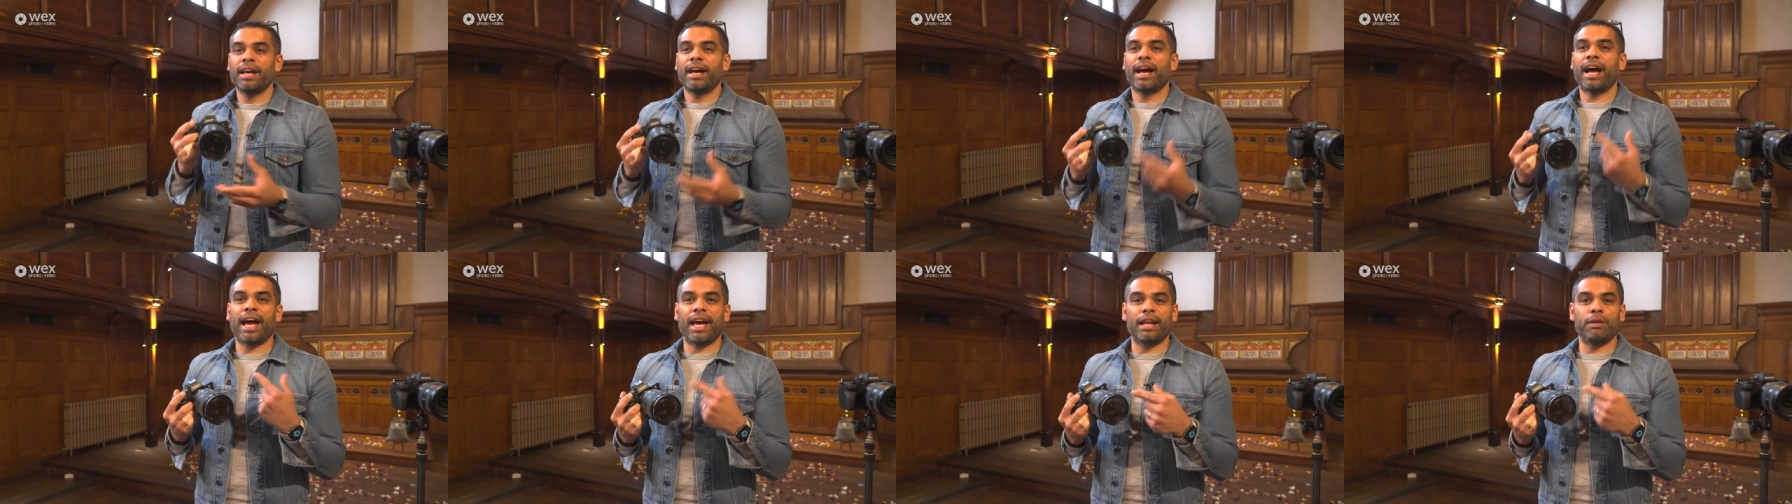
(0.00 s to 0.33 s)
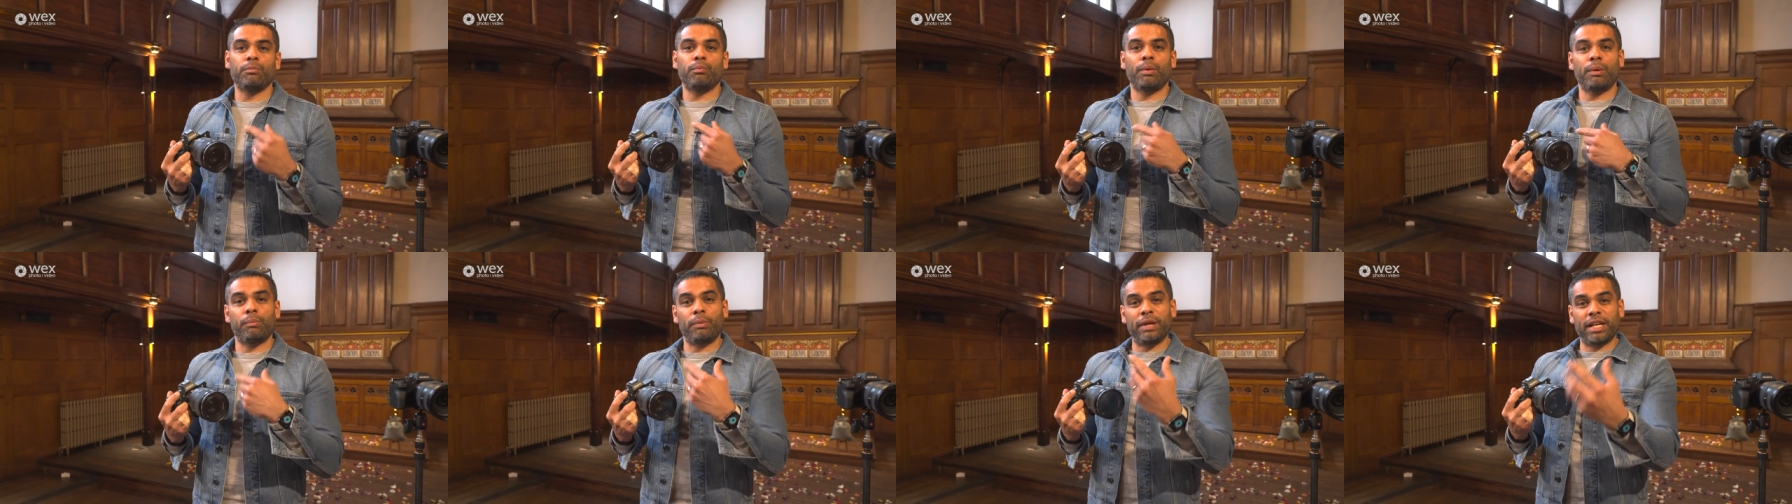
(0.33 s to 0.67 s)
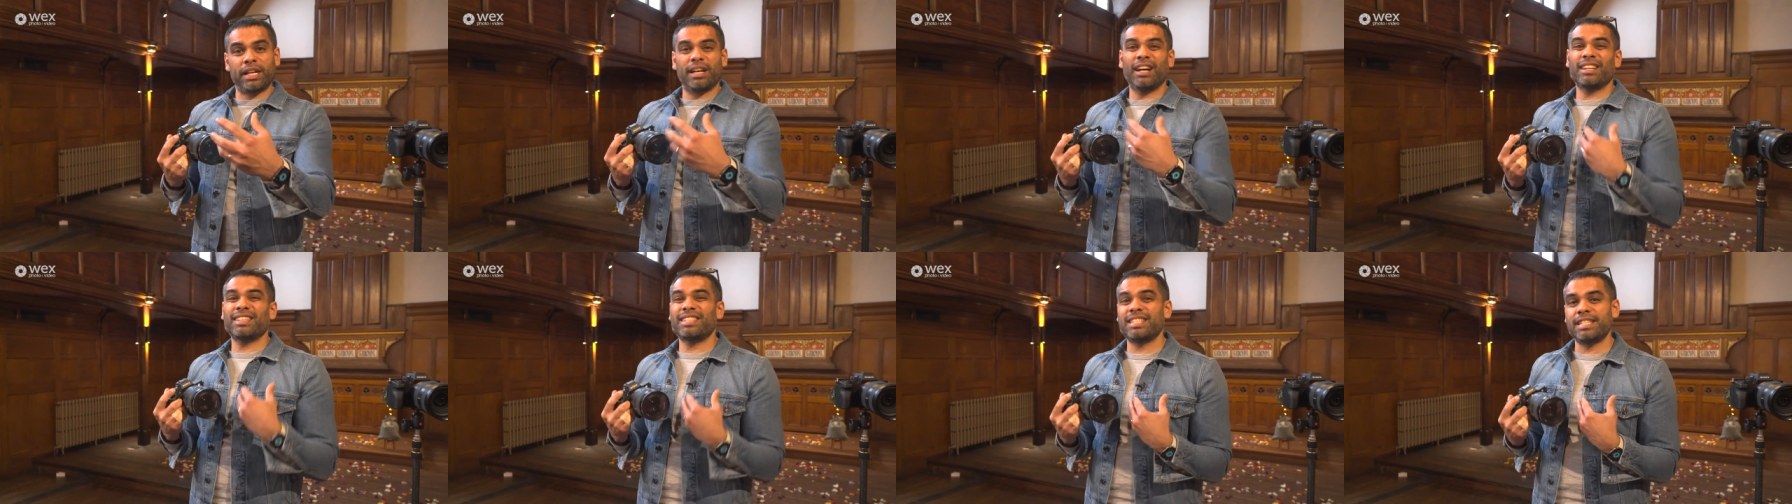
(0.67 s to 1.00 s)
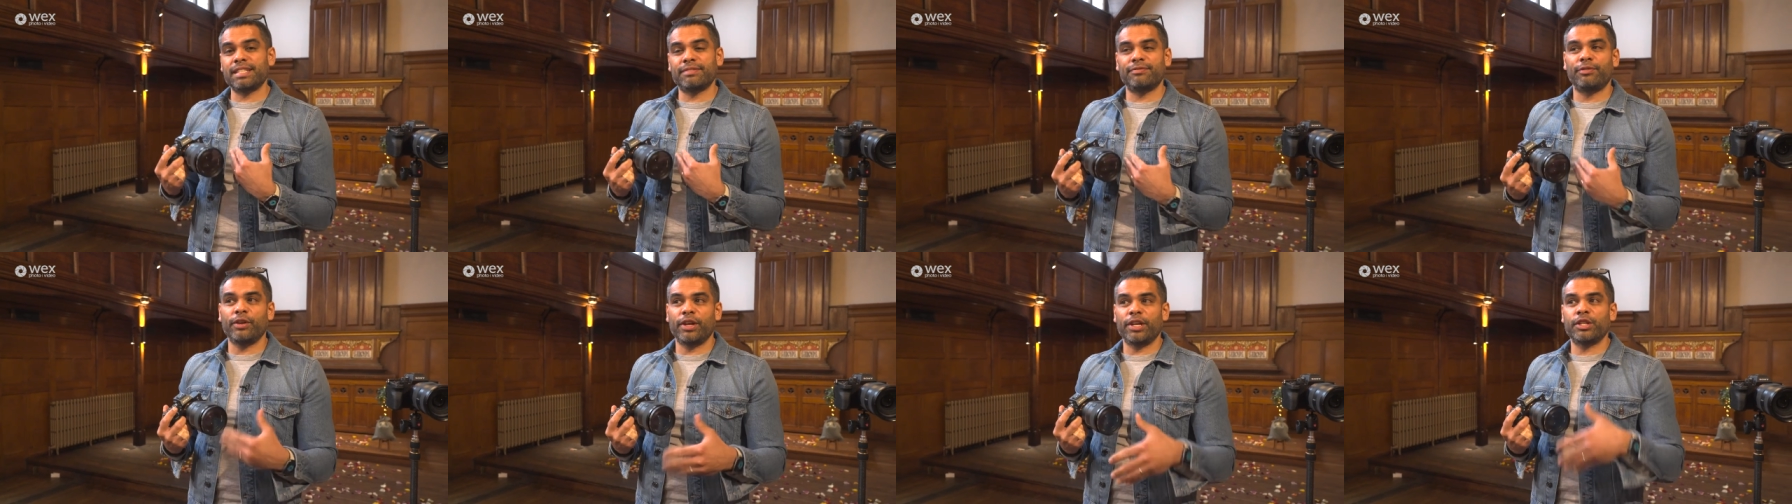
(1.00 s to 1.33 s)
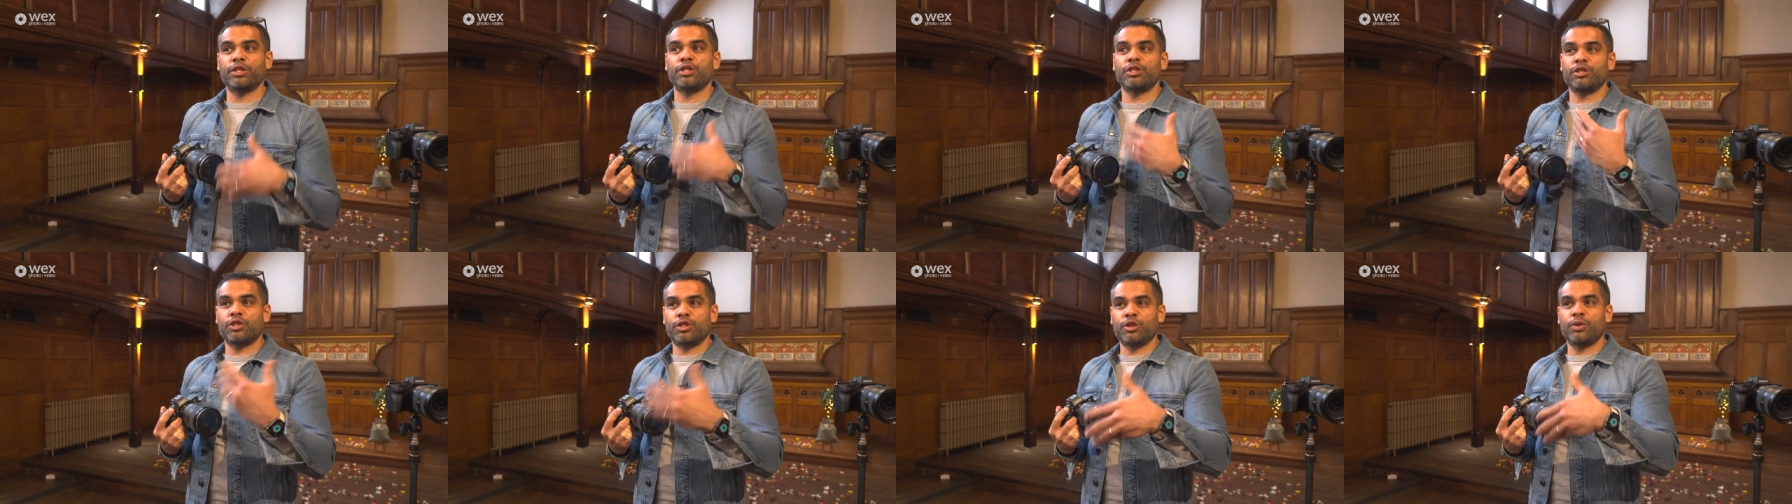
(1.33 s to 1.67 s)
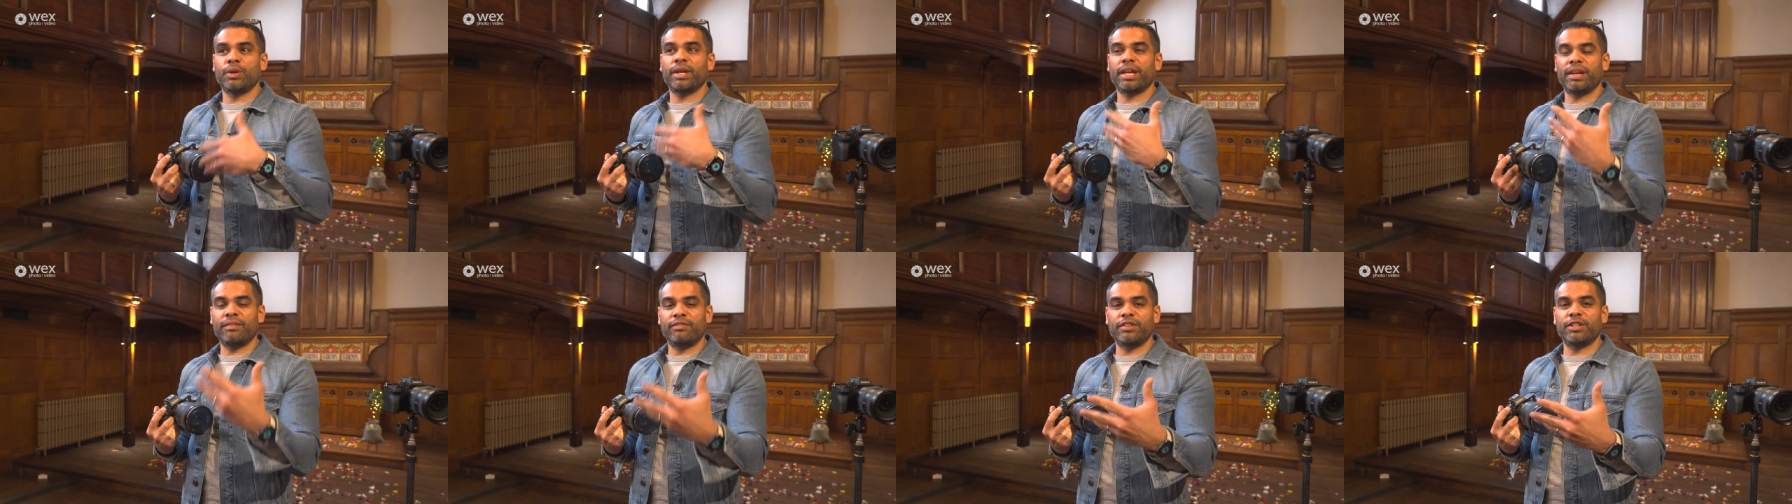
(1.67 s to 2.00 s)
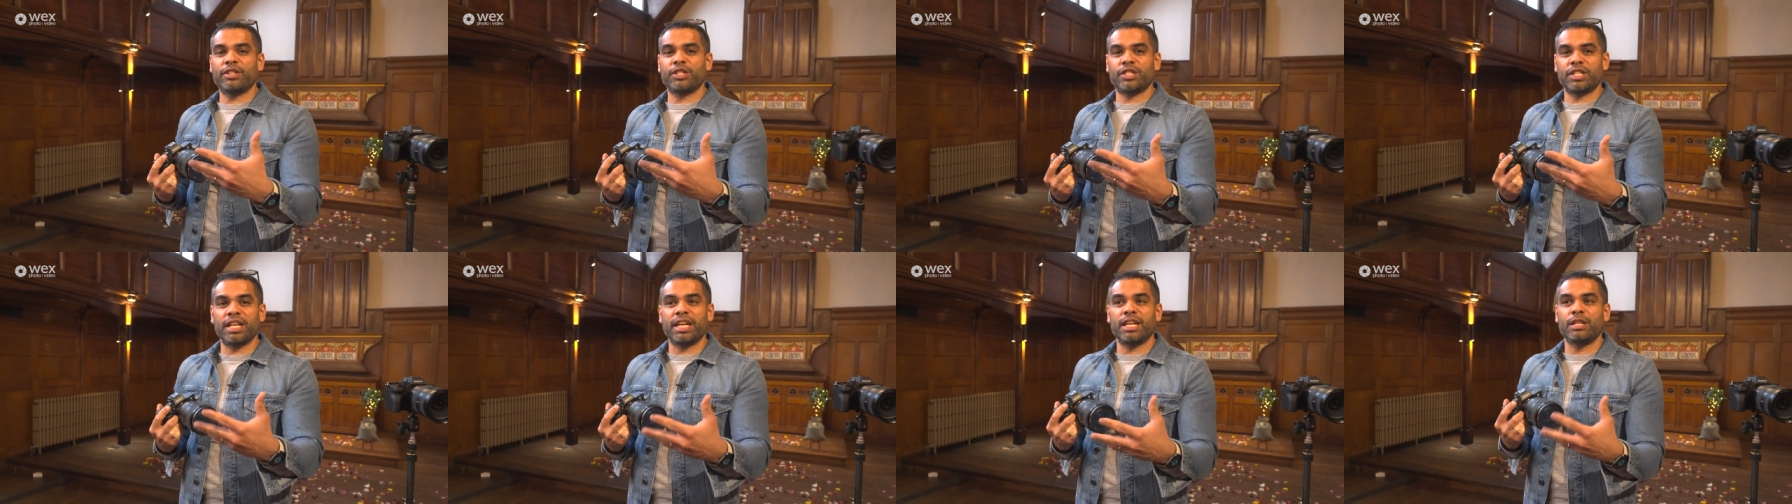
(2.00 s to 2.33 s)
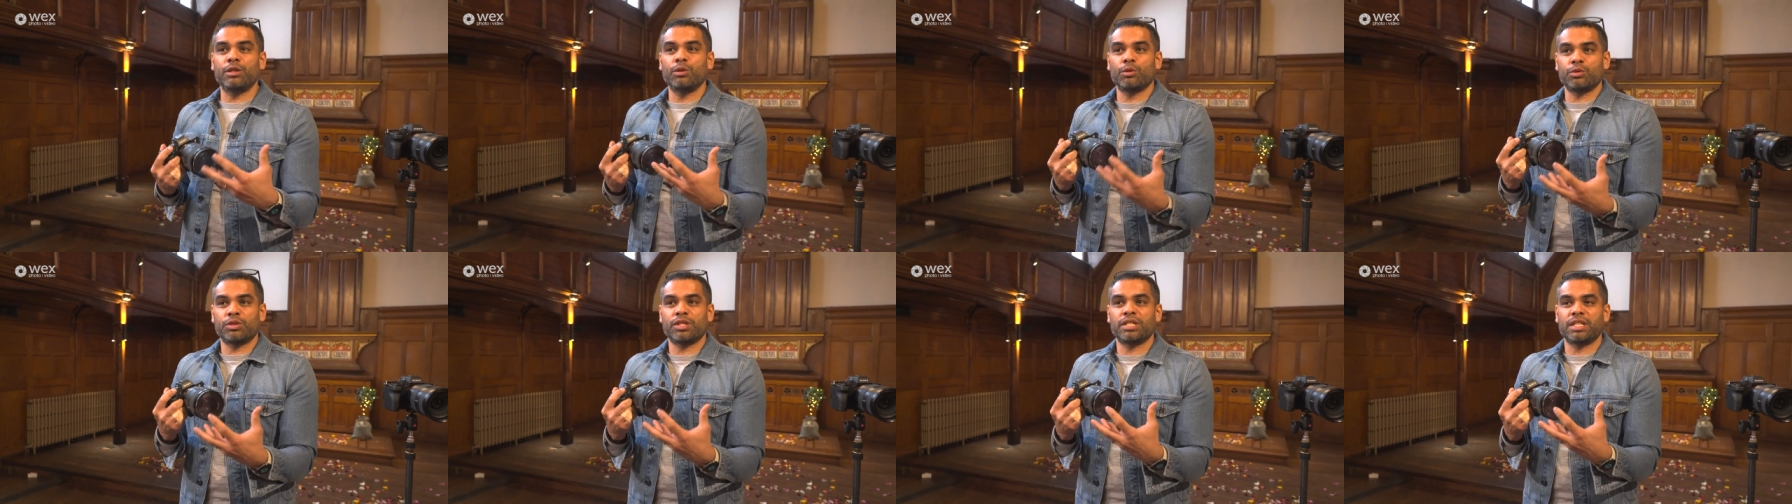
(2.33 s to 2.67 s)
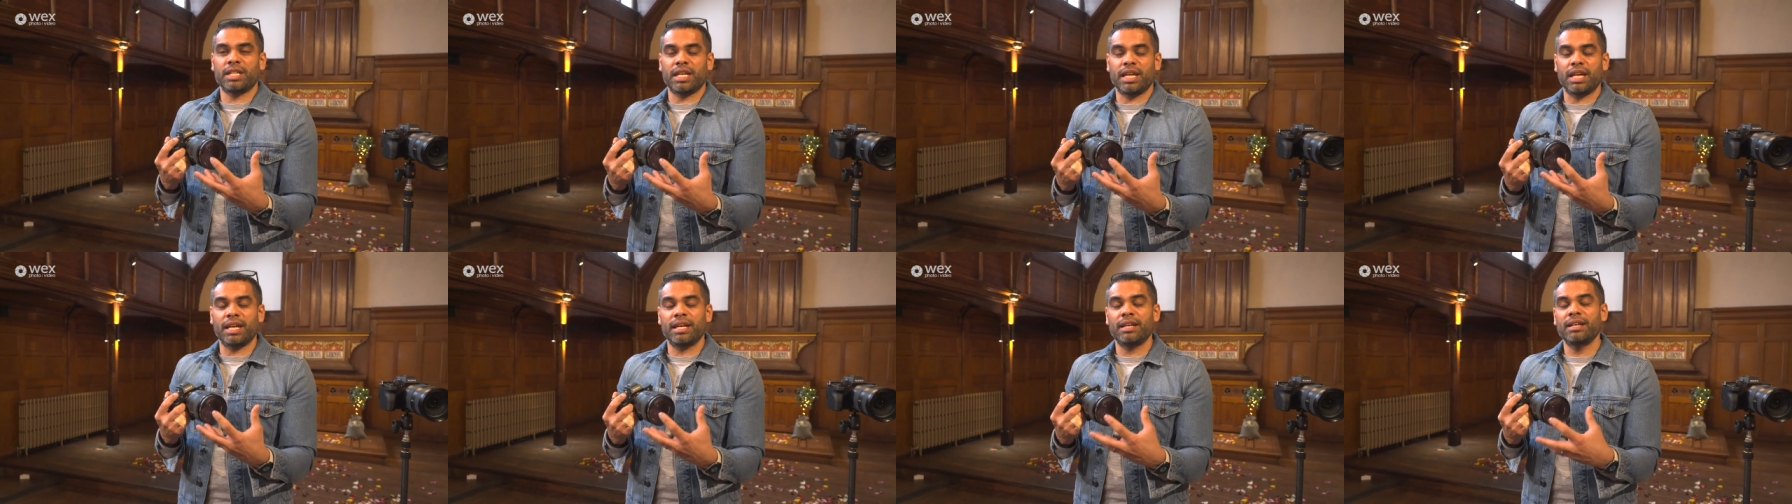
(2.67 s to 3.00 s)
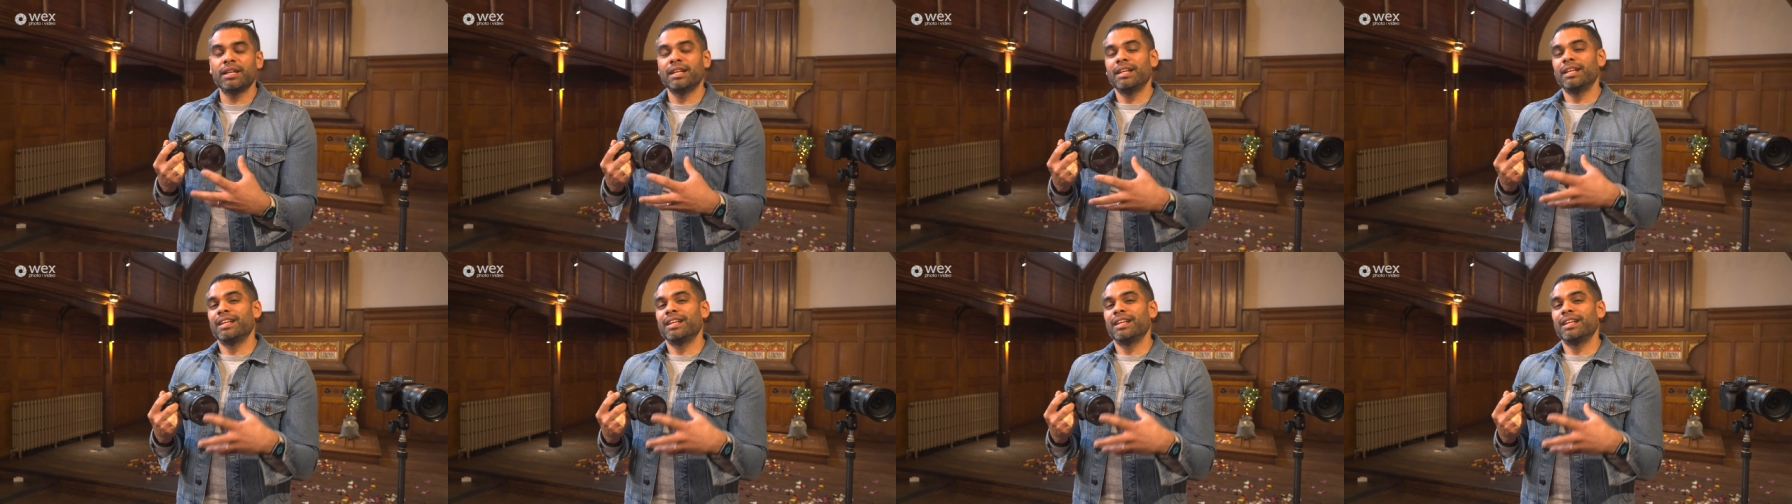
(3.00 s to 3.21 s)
And when we cut to this footage during each scene, you'll see